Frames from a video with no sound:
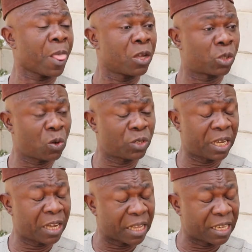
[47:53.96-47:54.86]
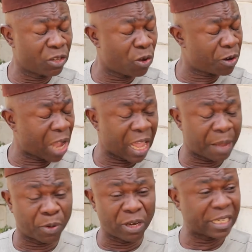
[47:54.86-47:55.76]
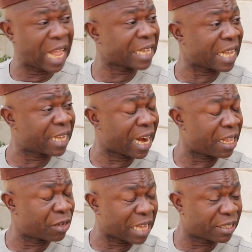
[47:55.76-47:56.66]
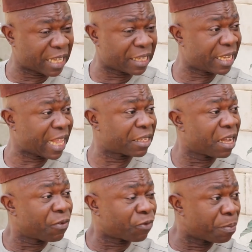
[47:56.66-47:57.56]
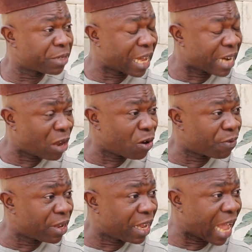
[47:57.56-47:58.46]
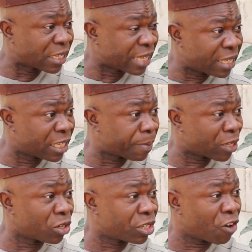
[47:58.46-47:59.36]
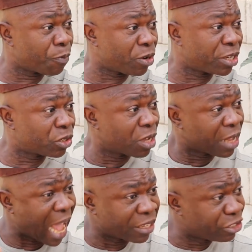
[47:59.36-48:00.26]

So the new police act has stated that from the rank of assistant inspector general of police and